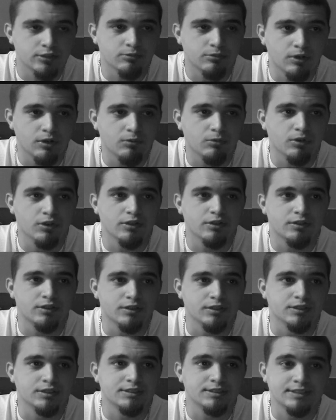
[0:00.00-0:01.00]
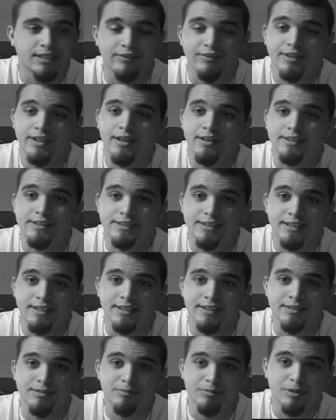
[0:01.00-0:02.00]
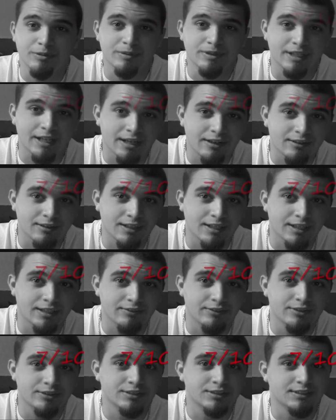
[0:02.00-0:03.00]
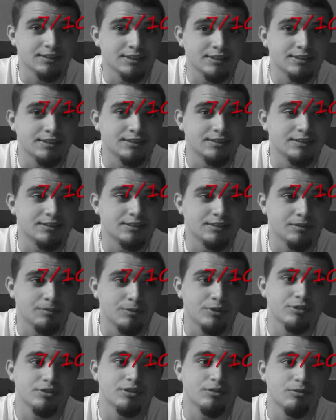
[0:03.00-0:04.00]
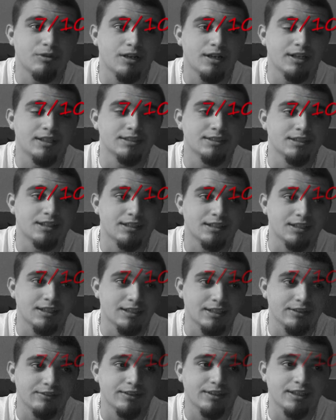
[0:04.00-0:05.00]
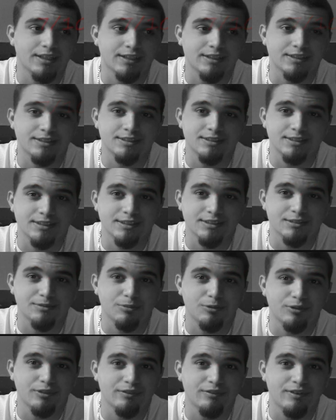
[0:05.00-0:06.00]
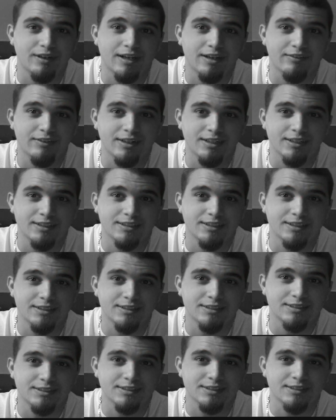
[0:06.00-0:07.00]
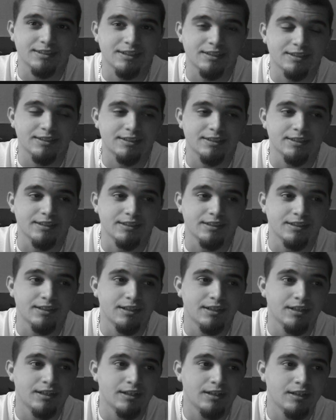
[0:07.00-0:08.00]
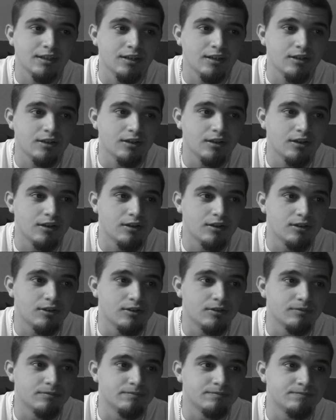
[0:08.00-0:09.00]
well worth a 7 out of 10. But without, like, if you just listen, the music wise, I give it like a 6.5 out of 10, 6 out of 10. I